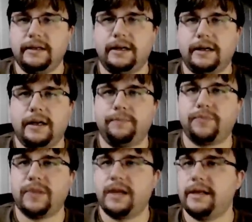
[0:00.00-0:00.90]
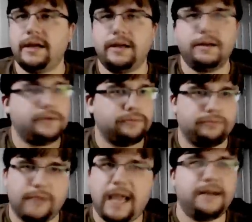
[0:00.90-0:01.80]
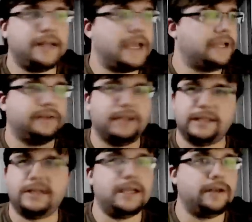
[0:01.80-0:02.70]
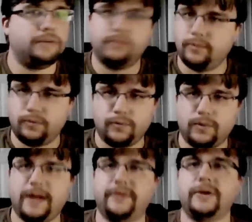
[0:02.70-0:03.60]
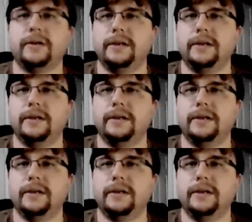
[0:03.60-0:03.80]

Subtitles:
And then 8 days, 16, whatever.